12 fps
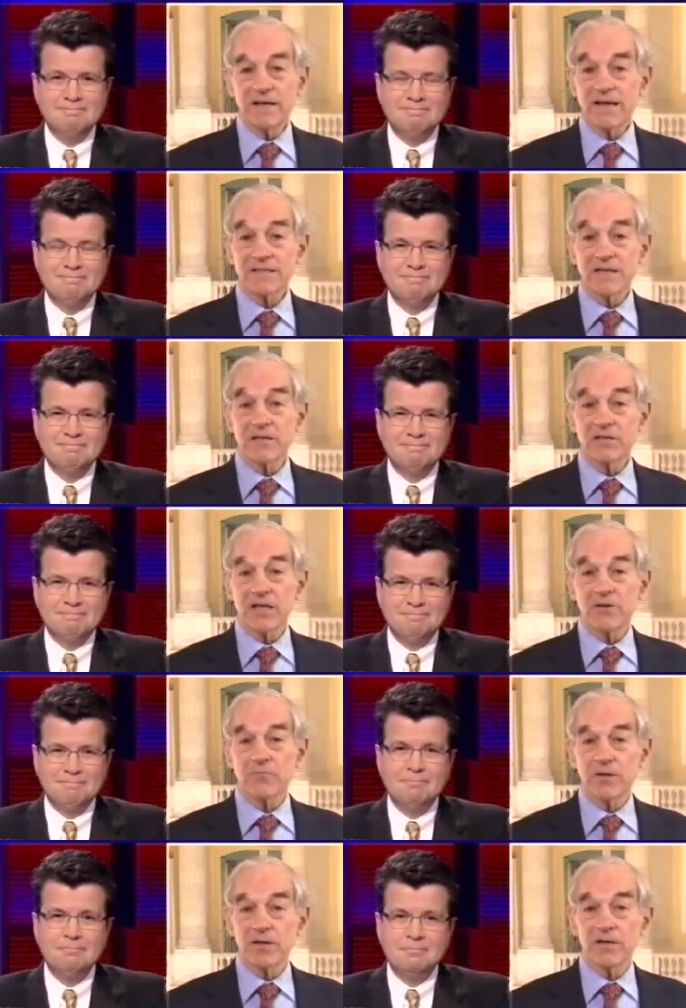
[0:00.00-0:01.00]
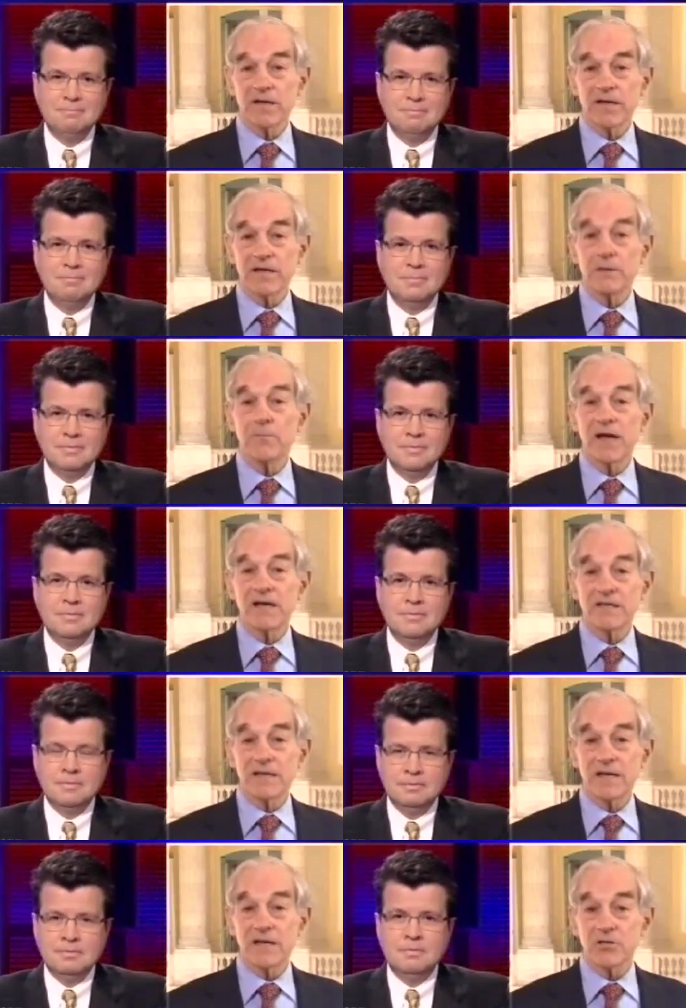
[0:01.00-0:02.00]
Speaker 1: doesn't uh, really
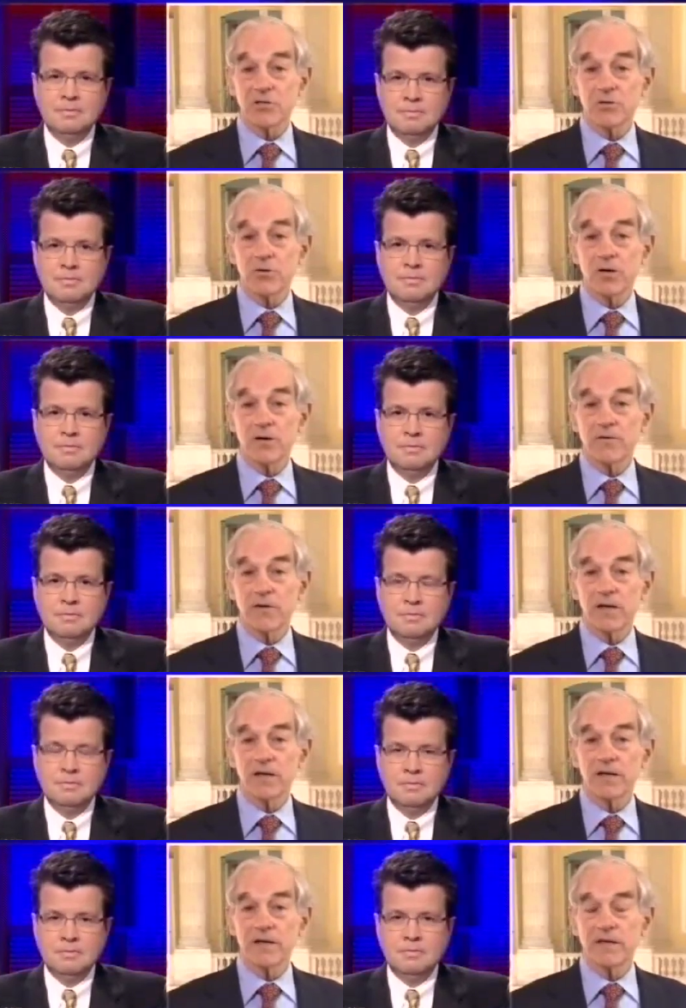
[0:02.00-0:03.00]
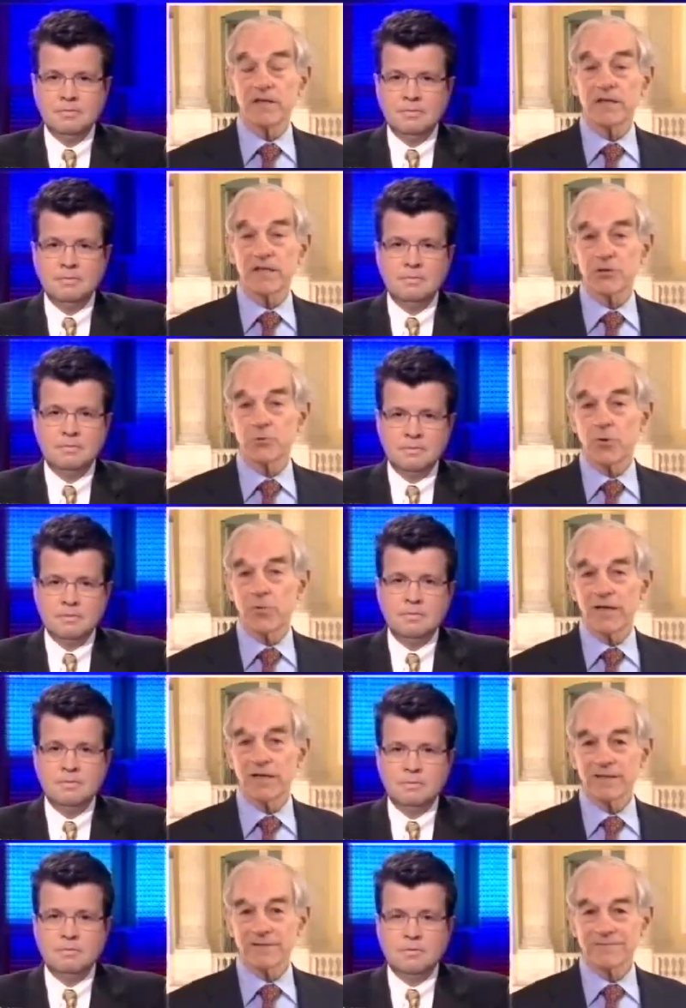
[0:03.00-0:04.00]
debate the issue in an intellectual
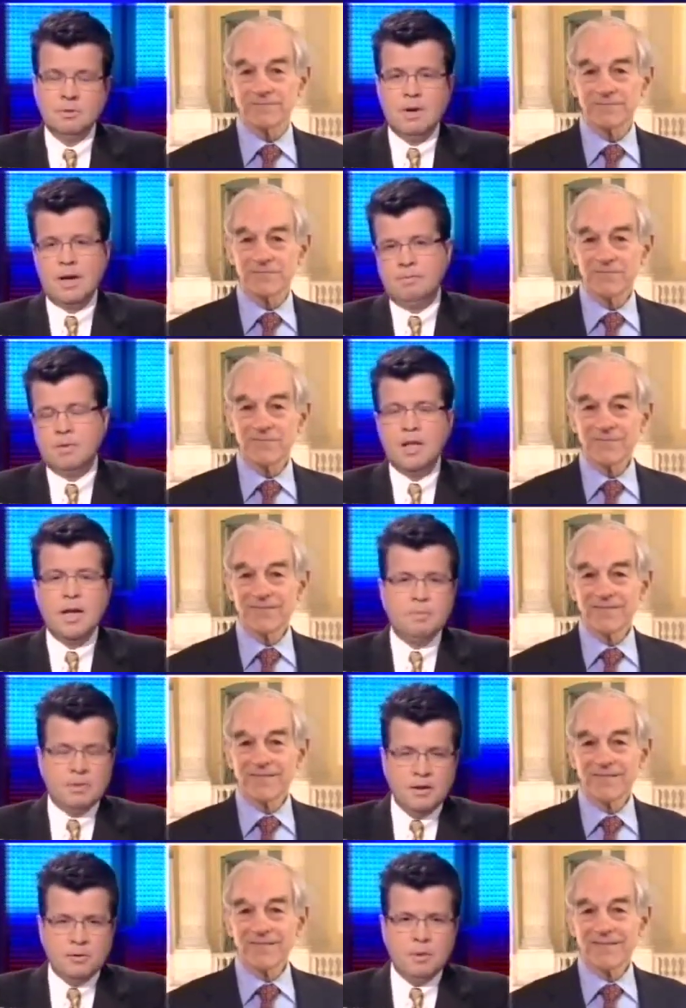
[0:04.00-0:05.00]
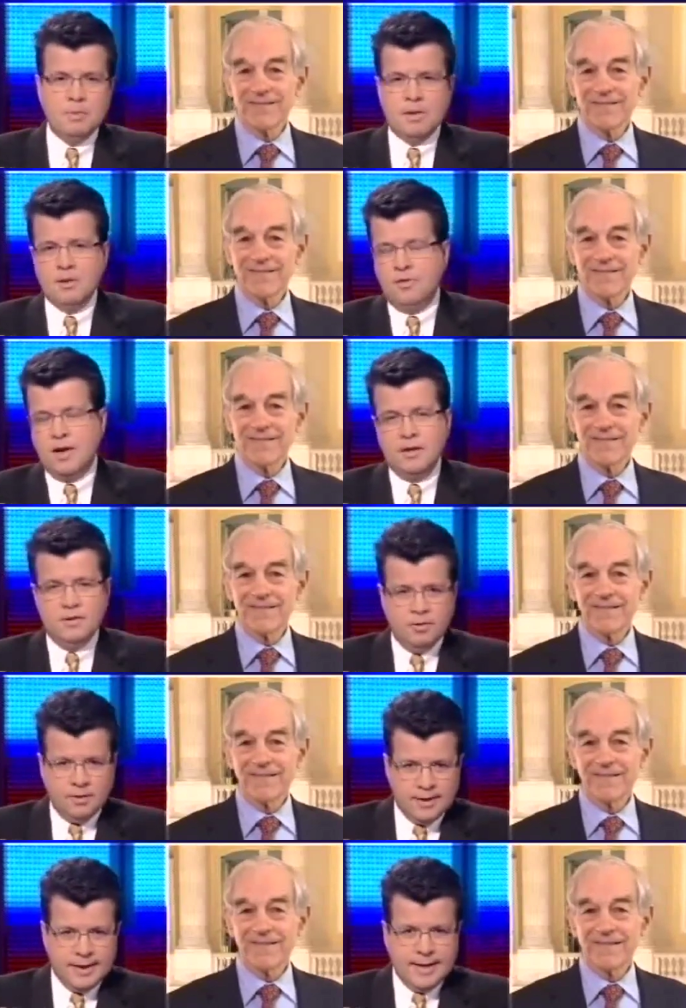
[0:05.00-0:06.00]
way. Right. And that applies to people at the
Speaker 2: Fed,
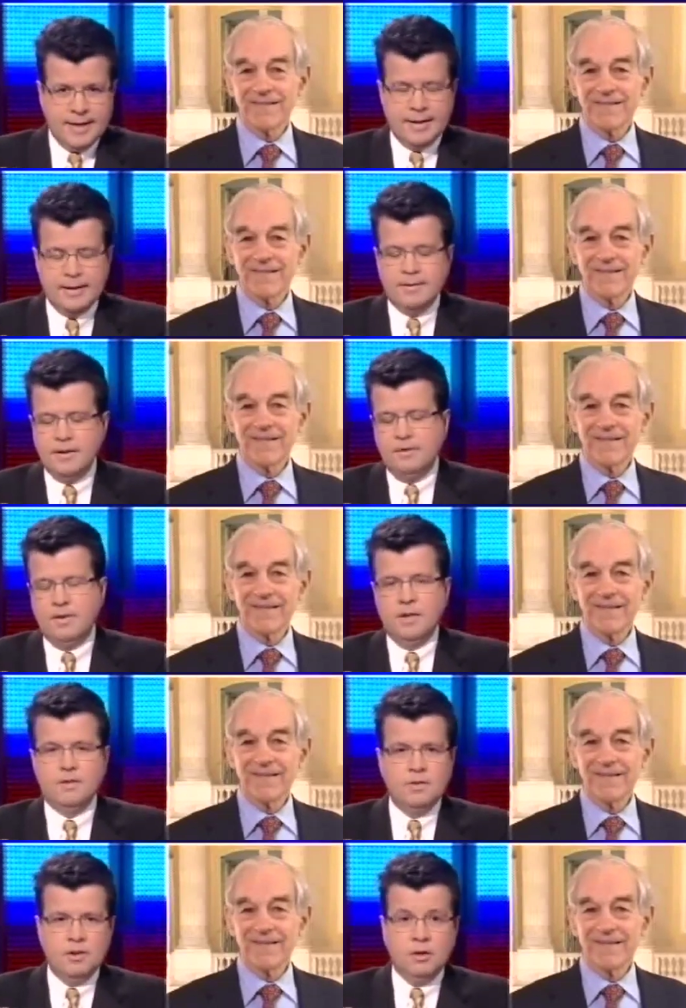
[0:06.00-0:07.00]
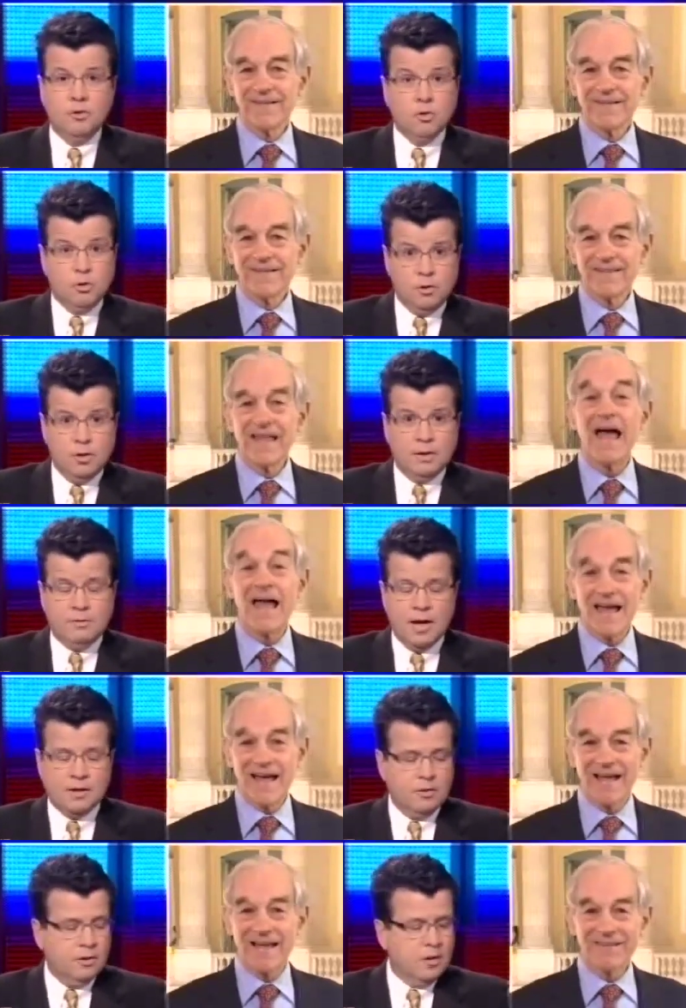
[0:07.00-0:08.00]
certainly not on T V, T V news, or certainly
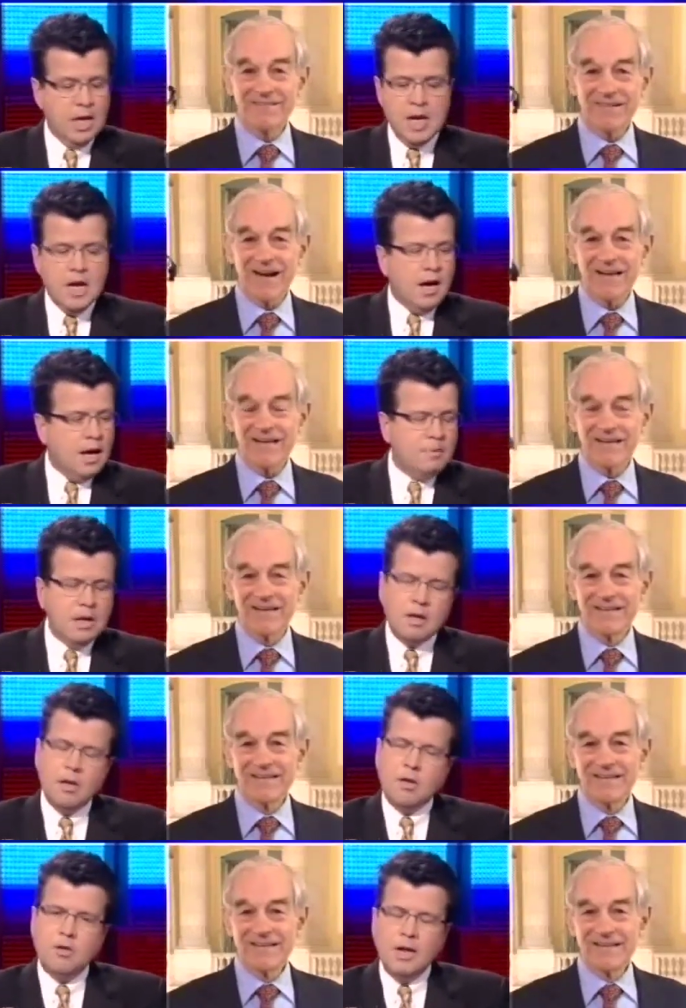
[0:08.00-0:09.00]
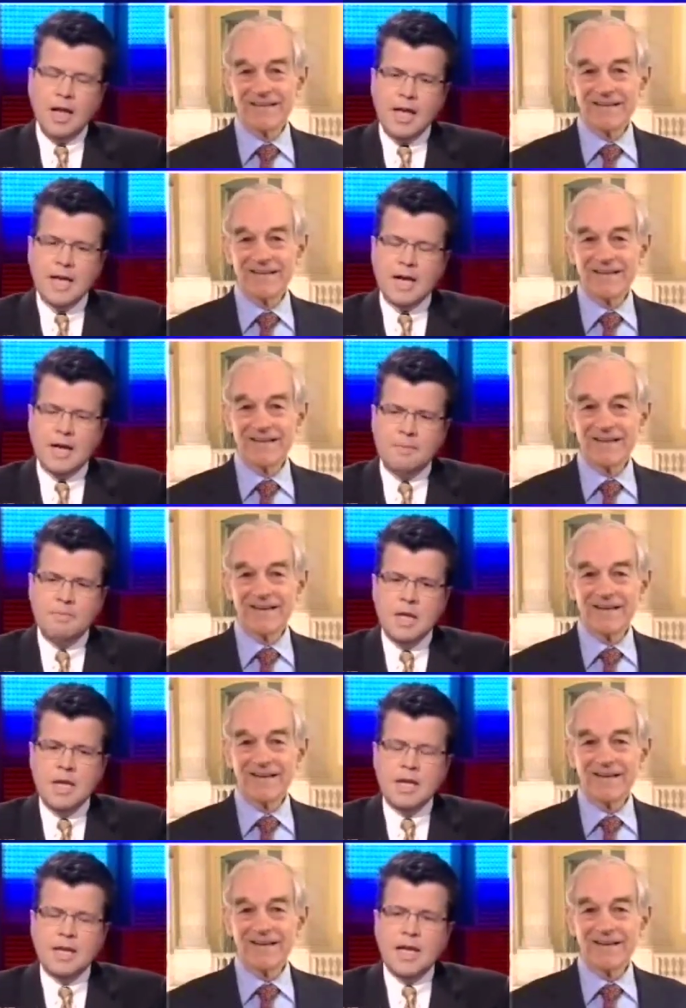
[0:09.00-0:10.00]
Fox News. Right. Um, could I uh,
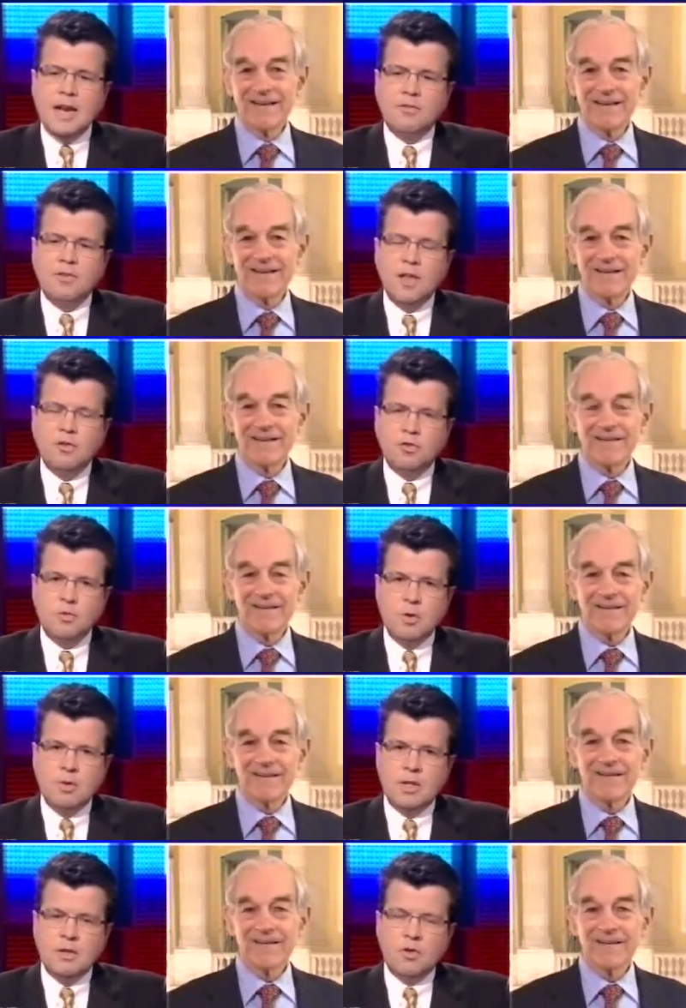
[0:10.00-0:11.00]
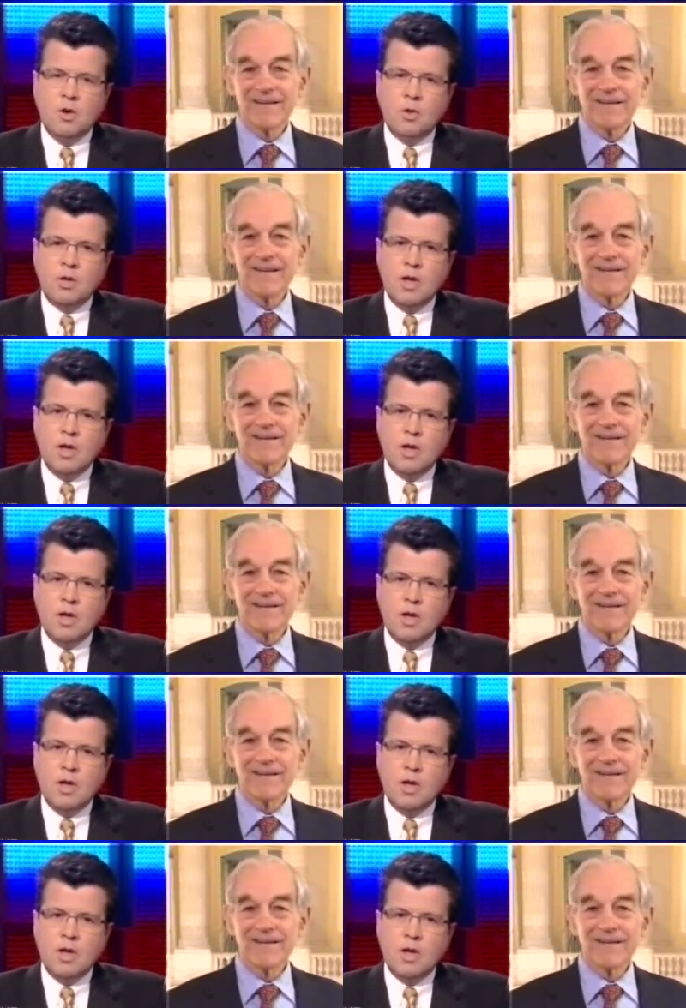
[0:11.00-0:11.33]
get a sense from you on this whole